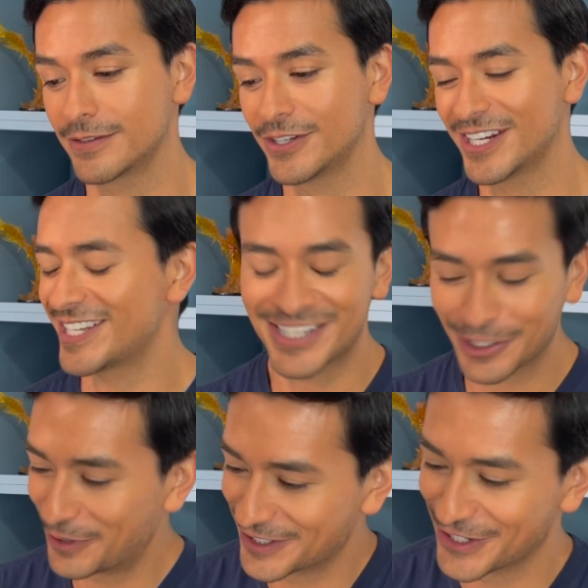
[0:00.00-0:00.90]
Because I
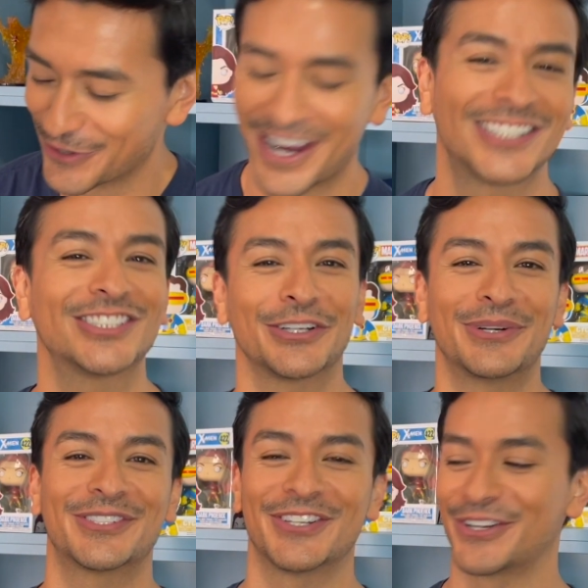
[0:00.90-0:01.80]
still want to know. I still
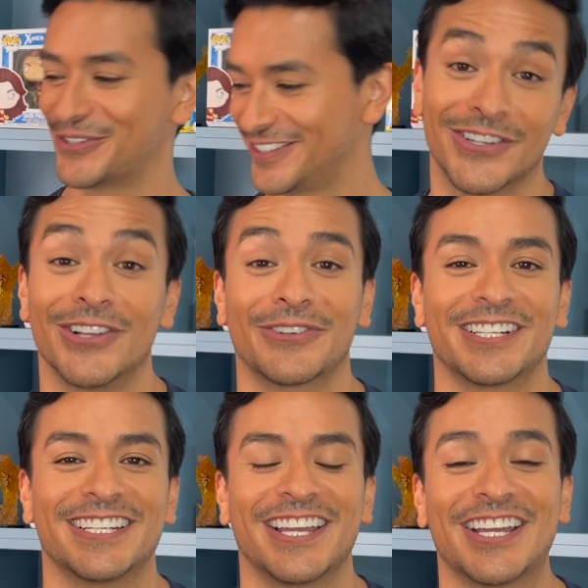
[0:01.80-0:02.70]
want to know.
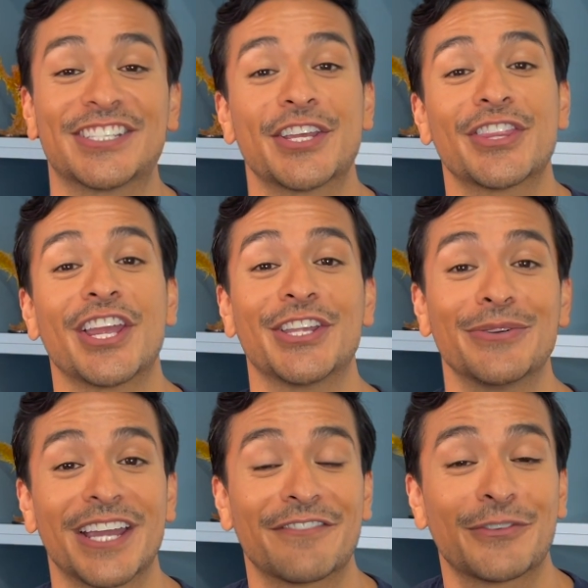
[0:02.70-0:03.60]
Alrighty guys, thank you
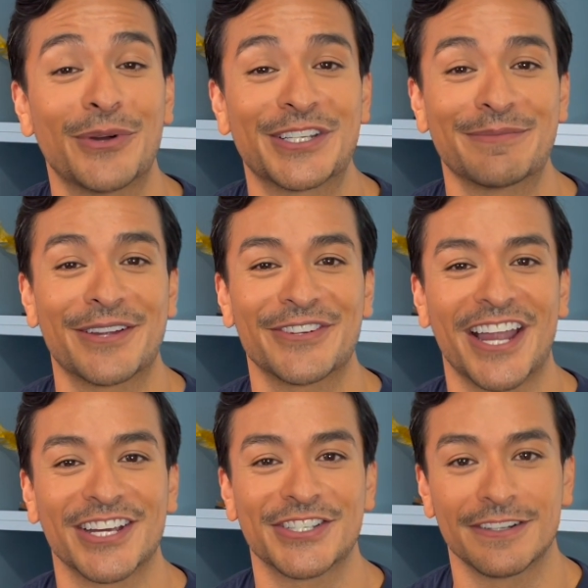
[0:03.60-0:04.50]
again for watching my
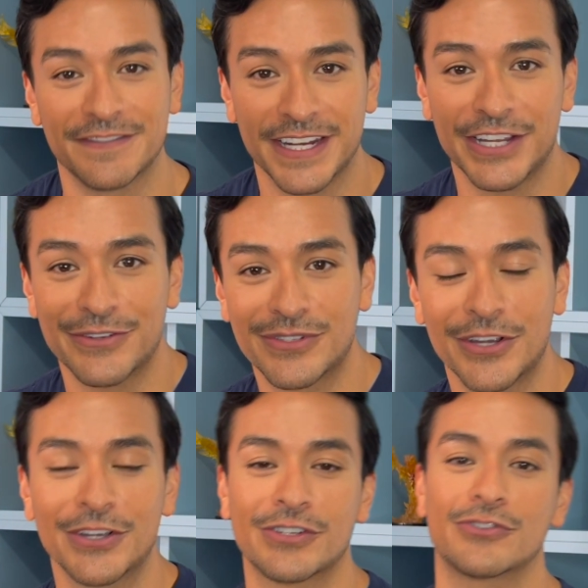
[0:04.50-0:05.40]
reaction videos.
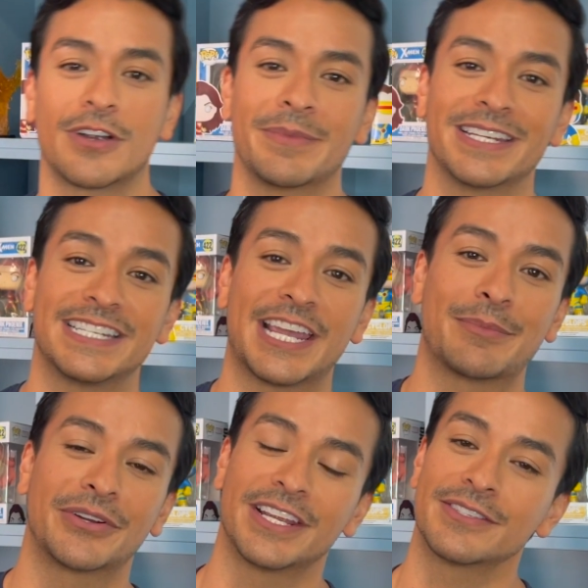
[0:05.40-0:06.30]
Drop me a DM
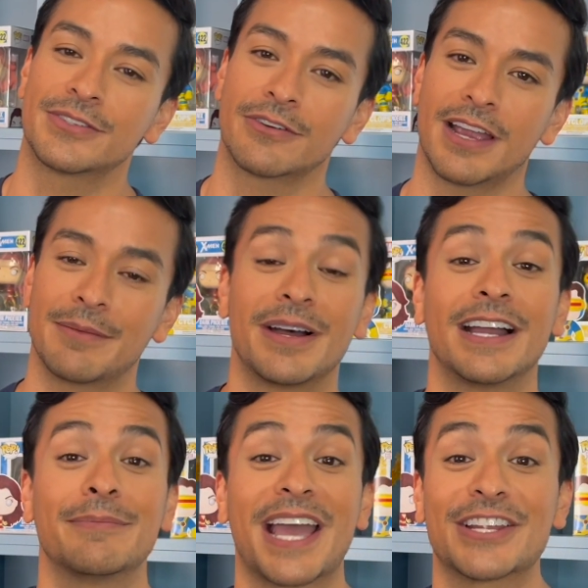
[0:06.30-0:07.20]
on Instagram,
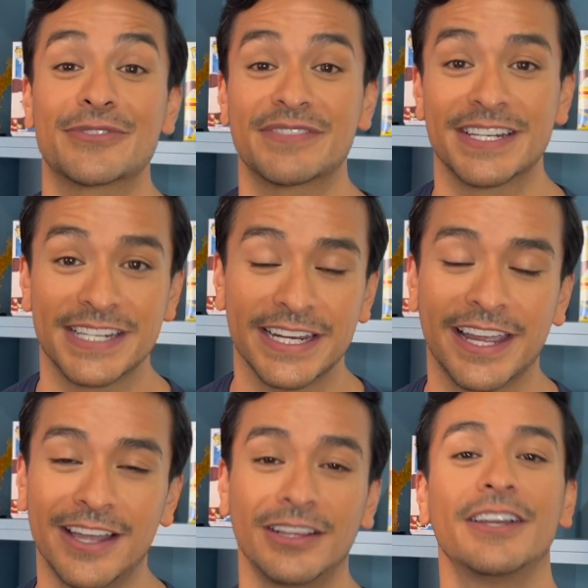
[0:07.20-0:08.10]
I'm at
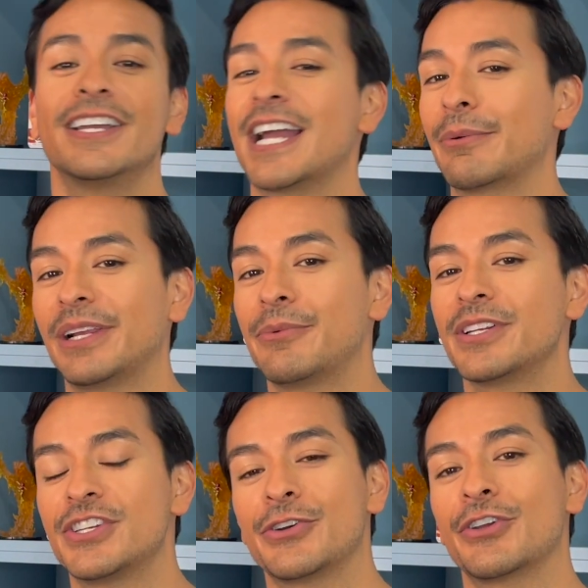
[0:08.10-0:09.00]
DriftingDCal. I really
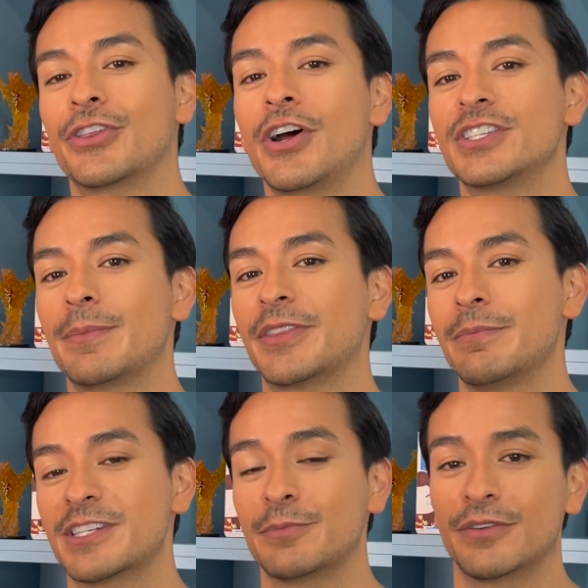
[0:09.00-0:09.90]
want to know your thoughts about the
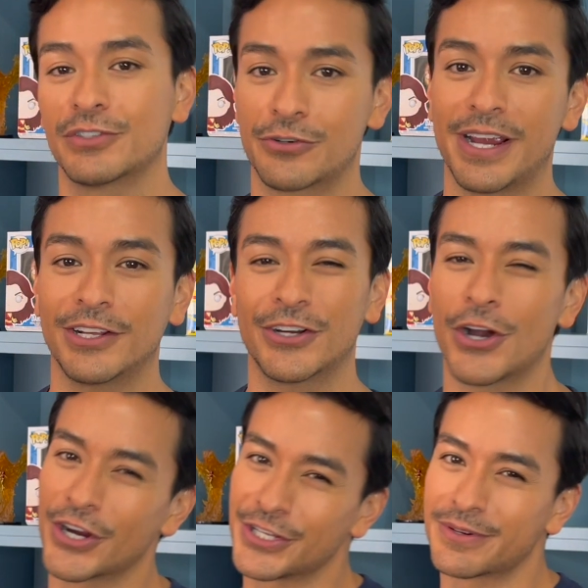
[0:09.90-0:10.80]
Ms. Marvel trailer.
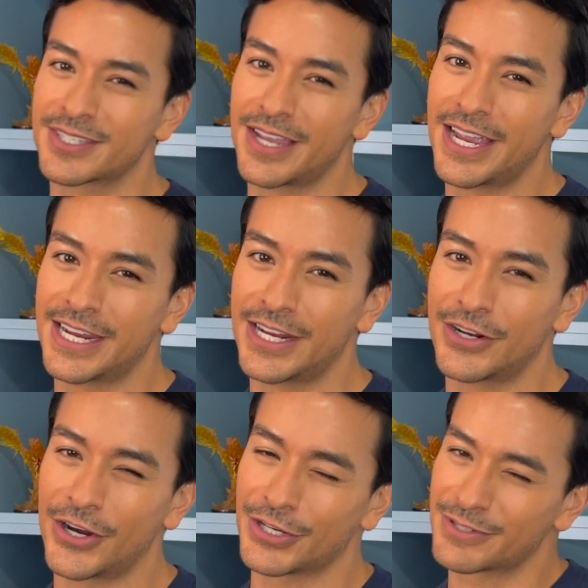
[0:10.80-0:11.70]
Are you excited?
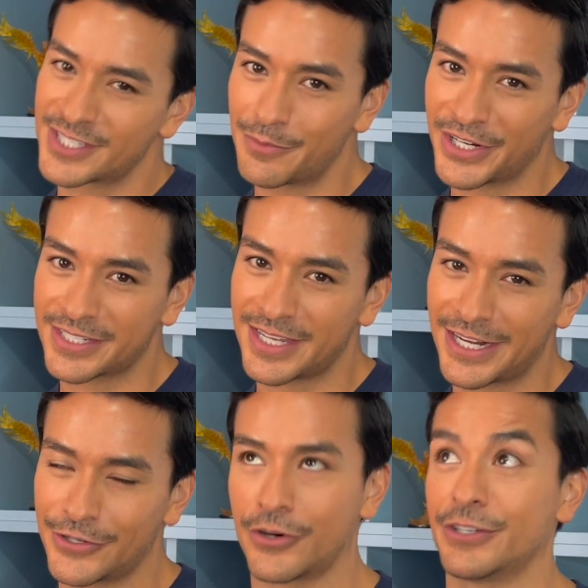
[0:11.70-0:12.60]
Are you somewhat
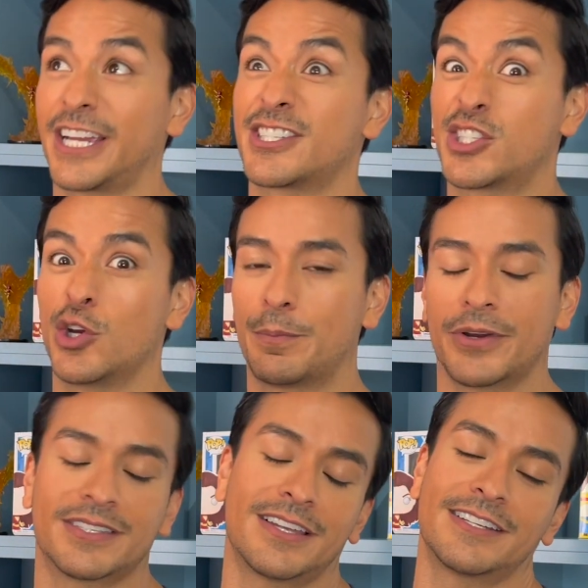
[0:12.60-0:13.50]
excited? Are you like super
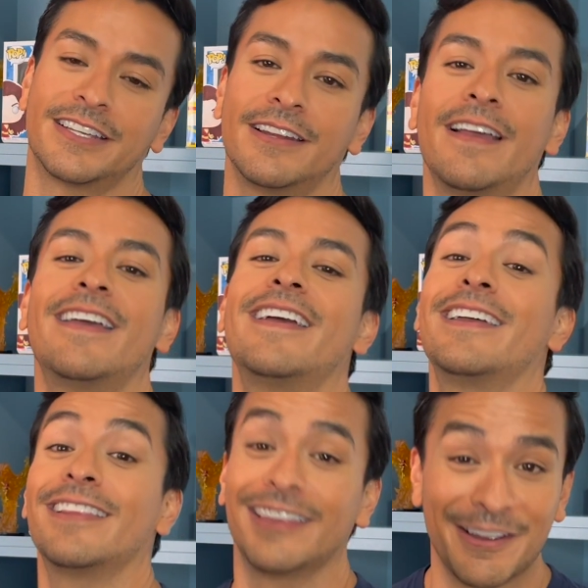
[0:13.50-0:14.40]
excited?
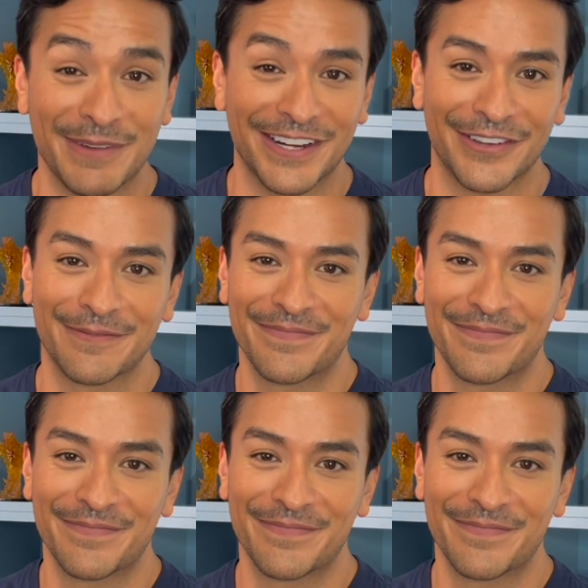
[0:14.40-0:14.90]
Let me know.